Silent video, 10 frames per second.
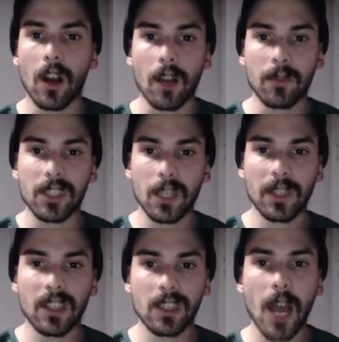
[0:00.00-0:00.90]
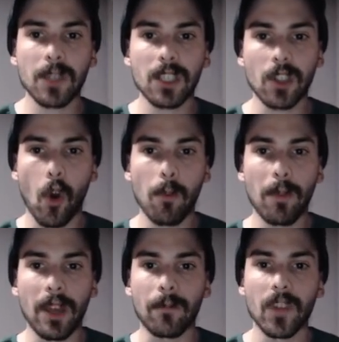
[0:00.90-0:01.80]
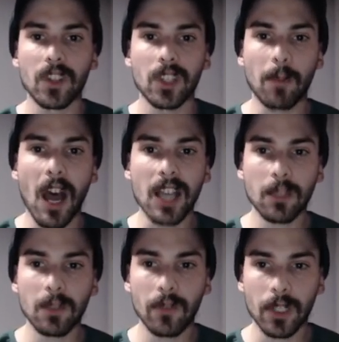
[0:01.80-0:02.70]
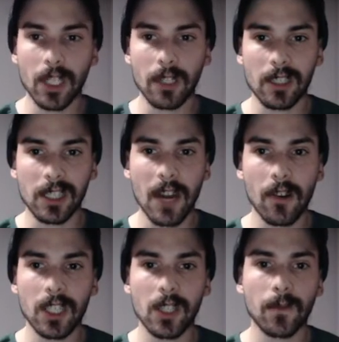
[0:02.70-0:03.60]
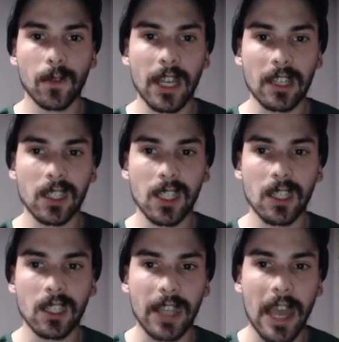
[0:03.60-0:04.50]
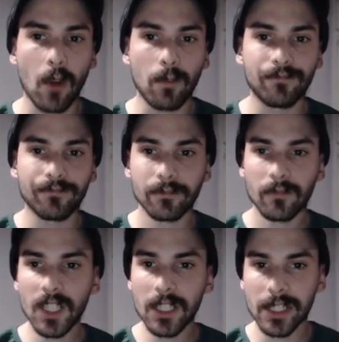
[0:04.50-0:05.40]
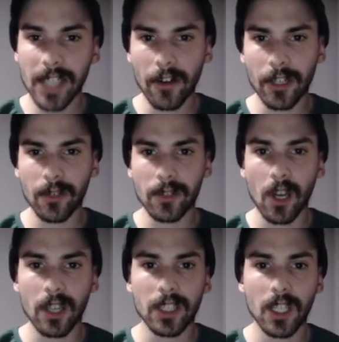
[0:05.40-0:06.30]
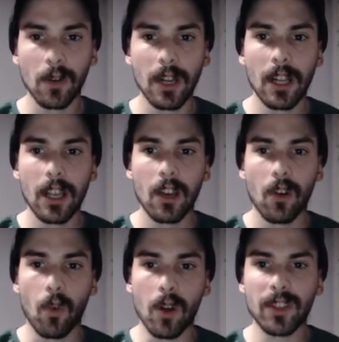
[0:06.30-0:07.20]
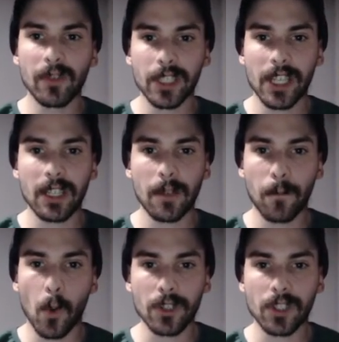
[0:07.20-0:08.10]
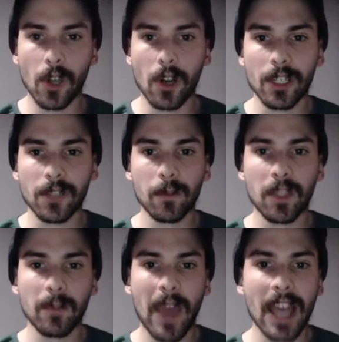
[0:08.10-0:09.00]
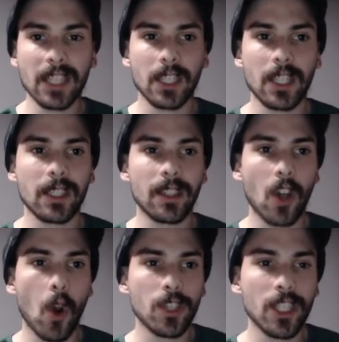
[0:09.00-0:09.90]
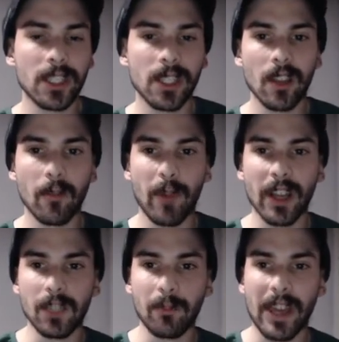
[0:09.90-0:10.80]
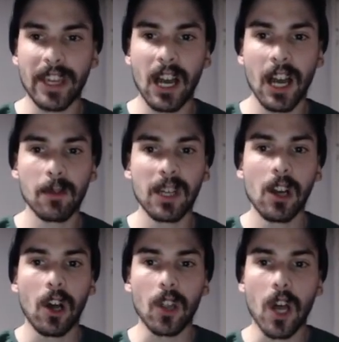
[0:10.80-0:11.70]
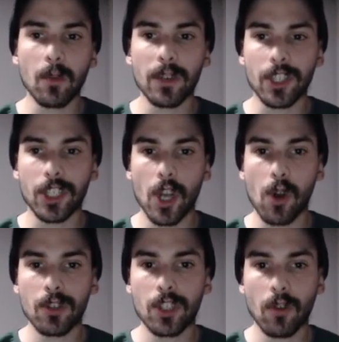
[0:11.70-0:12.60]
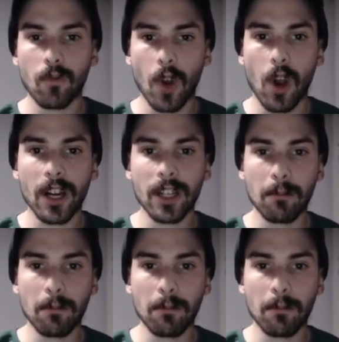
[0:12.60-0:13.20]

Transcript: He's keeping his options open to possibly return to Syracuse for next season. Now, Syracuse also will be retaining four starters from this past season. The coach's son, Buddy Boeheim, along with Joe Girard,